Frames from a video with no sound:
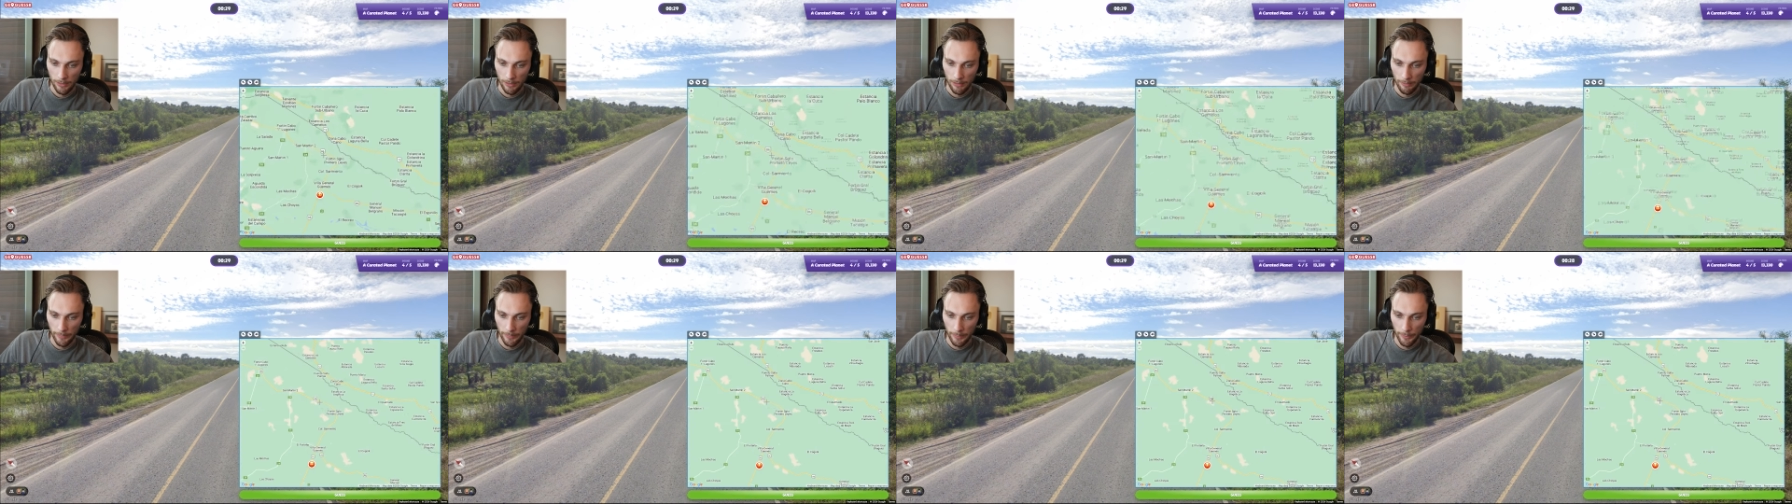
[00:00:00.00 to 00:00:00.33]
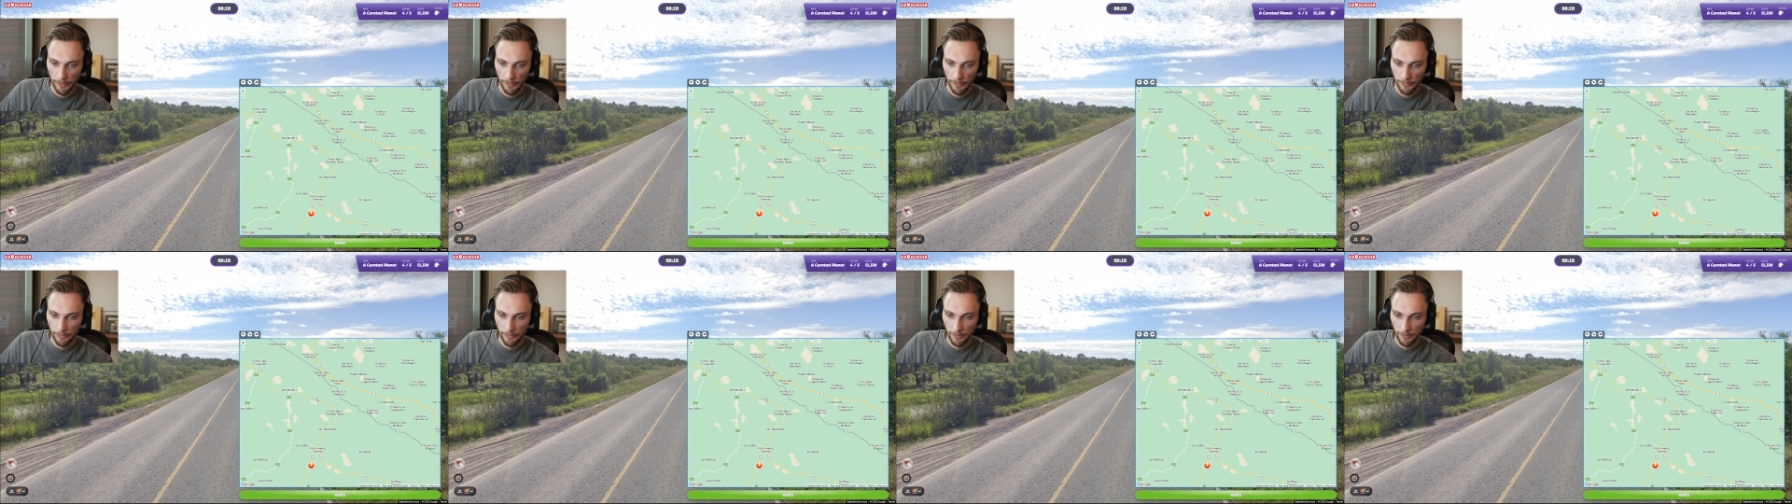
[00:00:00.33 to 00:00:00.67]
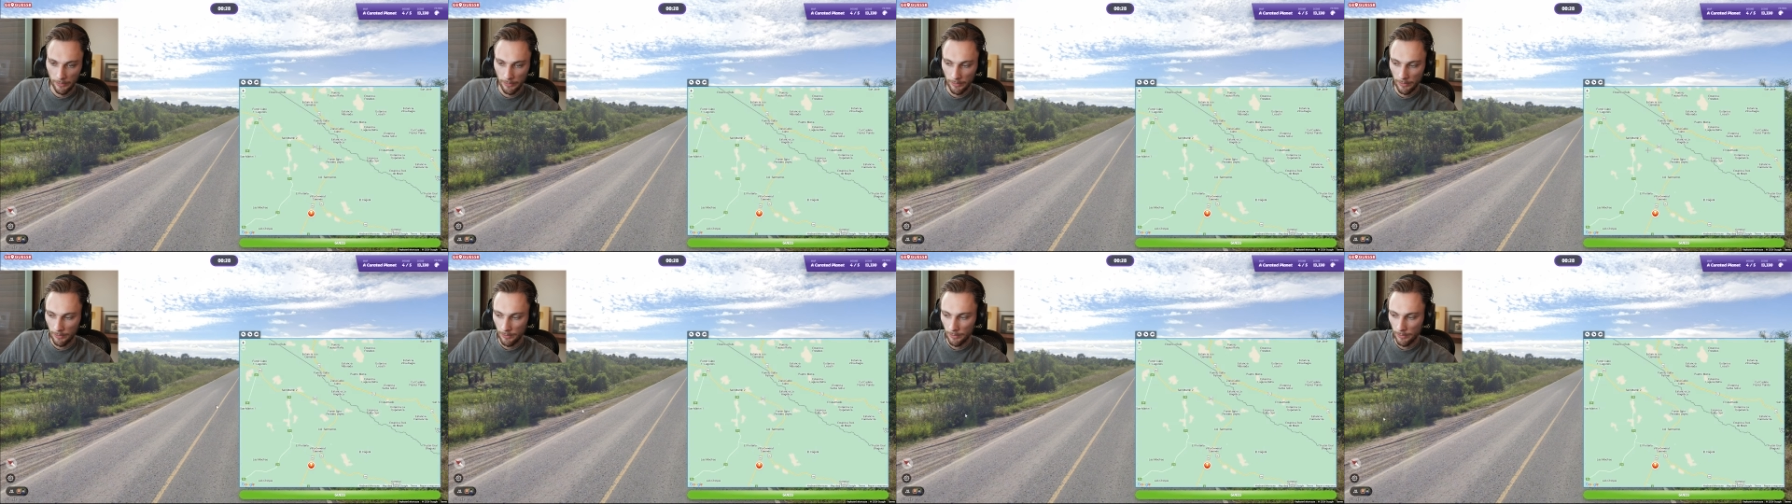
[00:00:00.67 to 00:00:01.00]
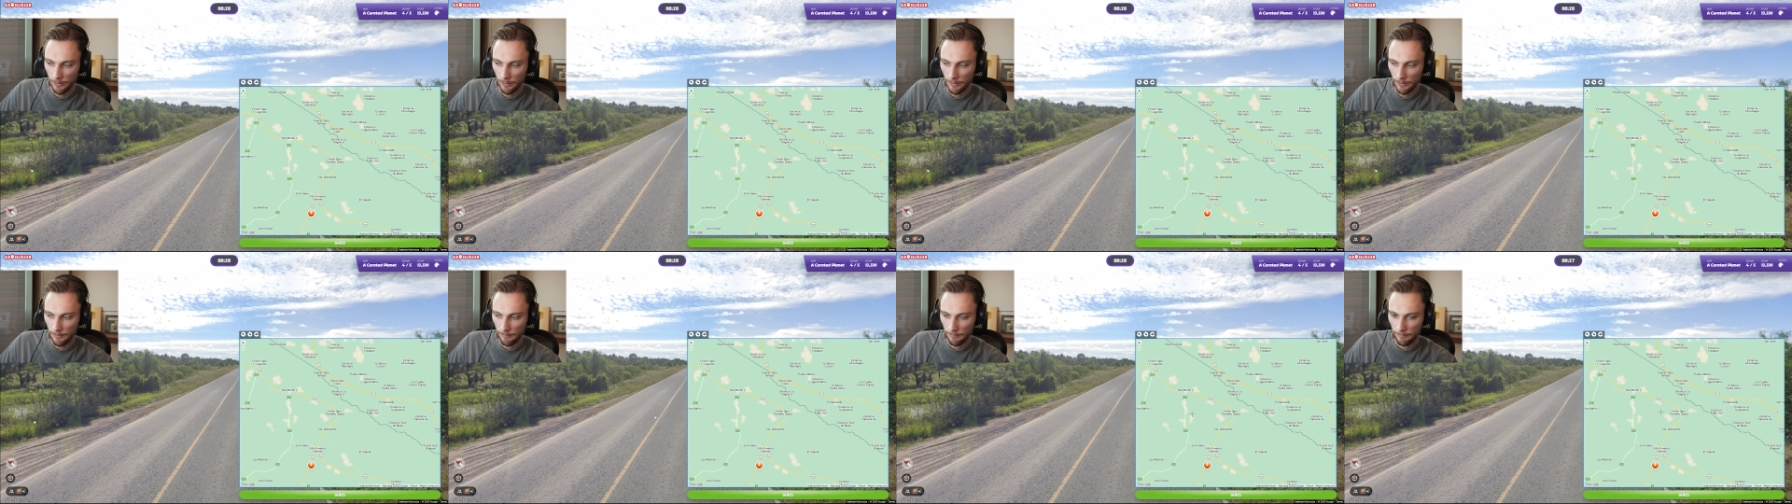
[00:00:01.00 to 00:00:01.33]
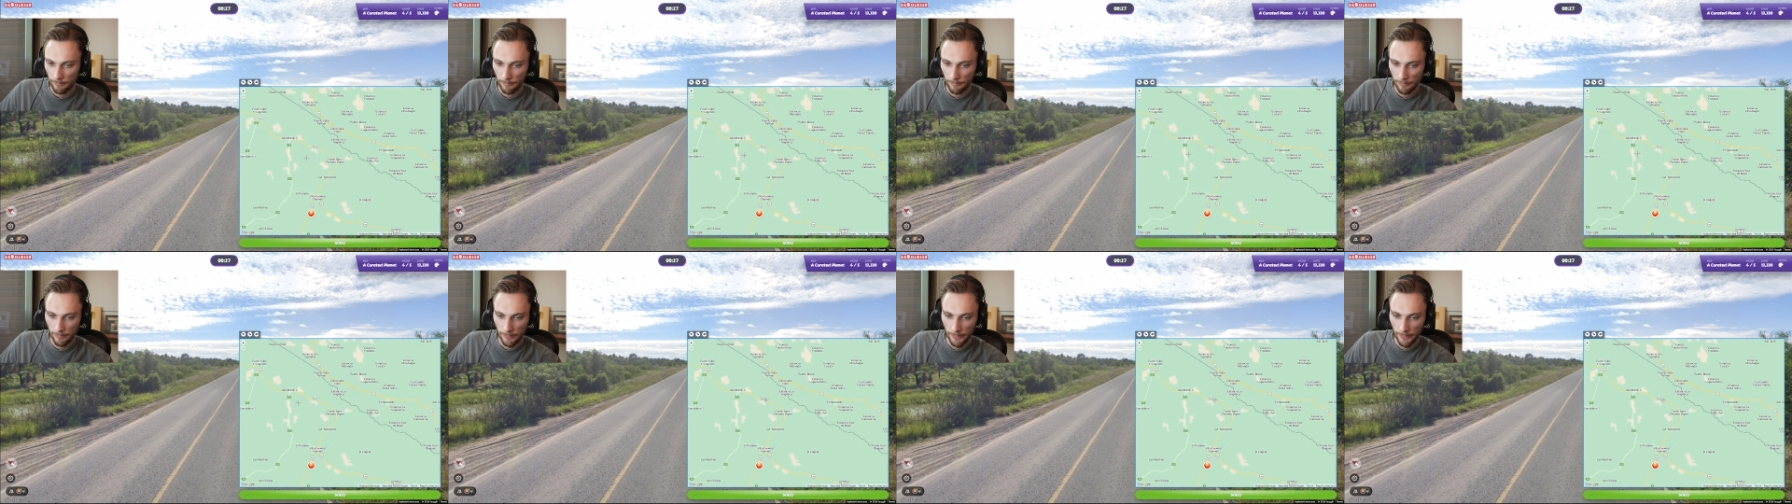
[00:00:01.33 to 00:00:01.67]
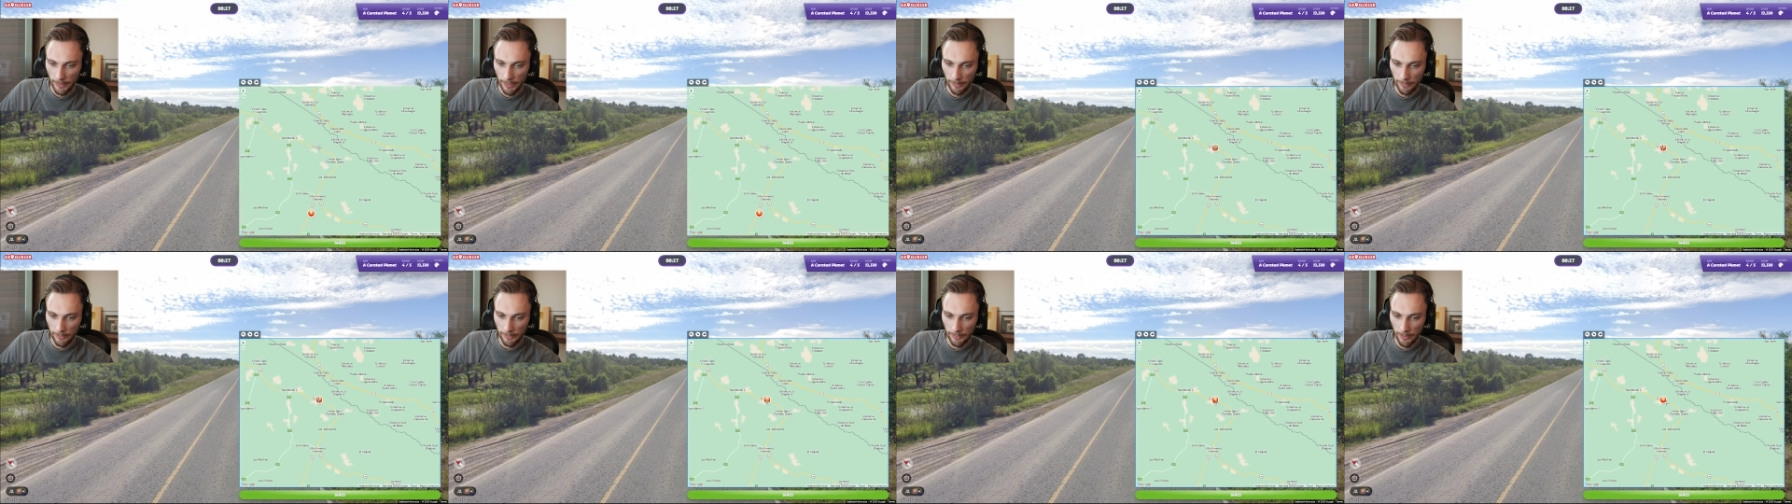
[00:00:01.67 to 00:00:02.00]
Maybe this route. Um, yeah,
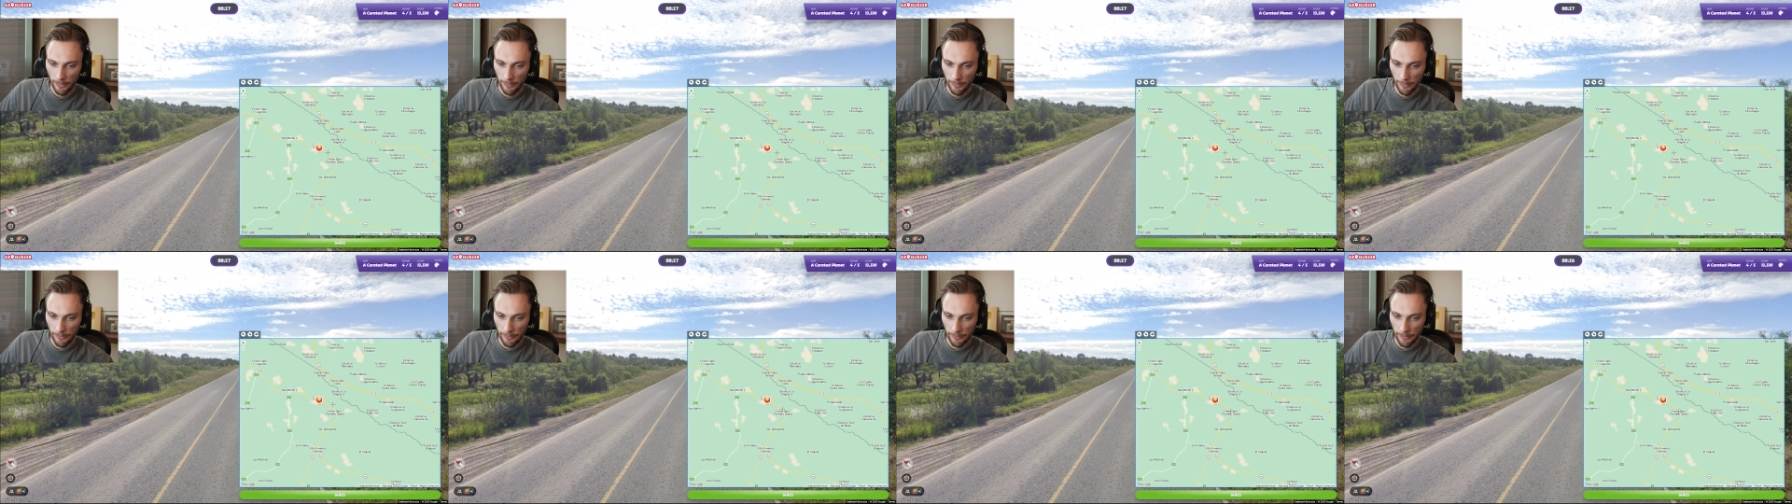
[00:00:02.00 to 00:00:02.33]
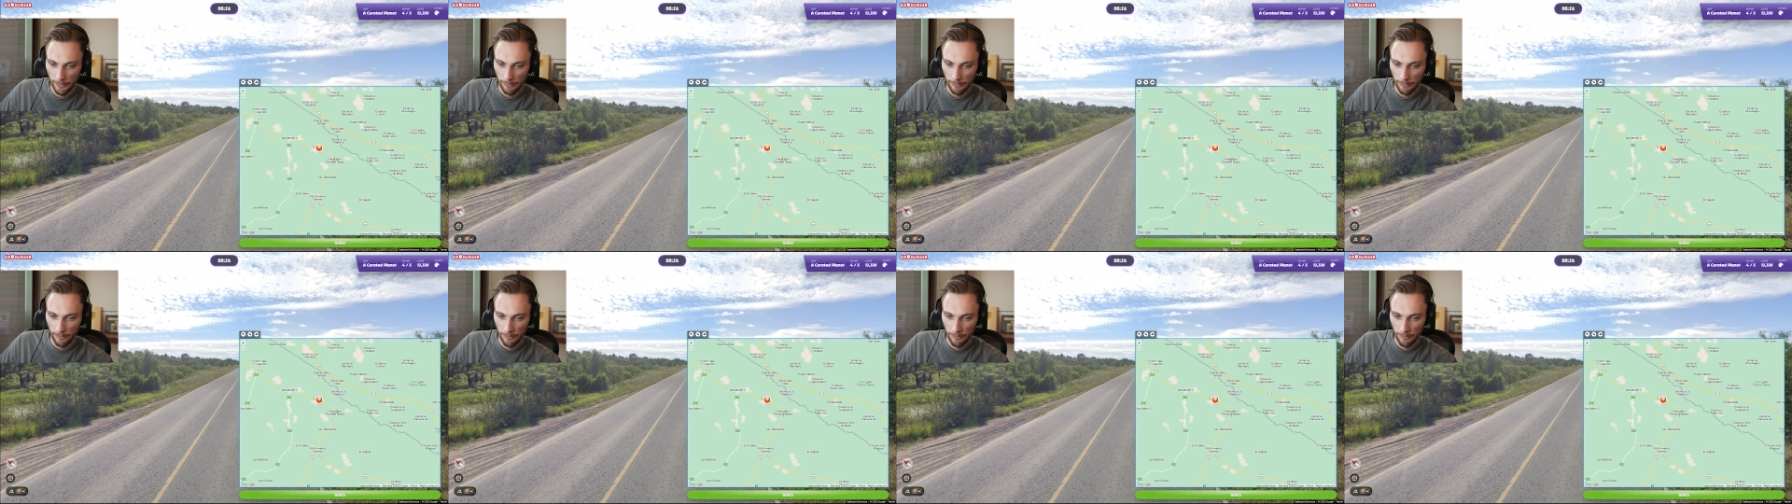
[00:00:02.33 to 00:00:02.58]
let's just go on this road.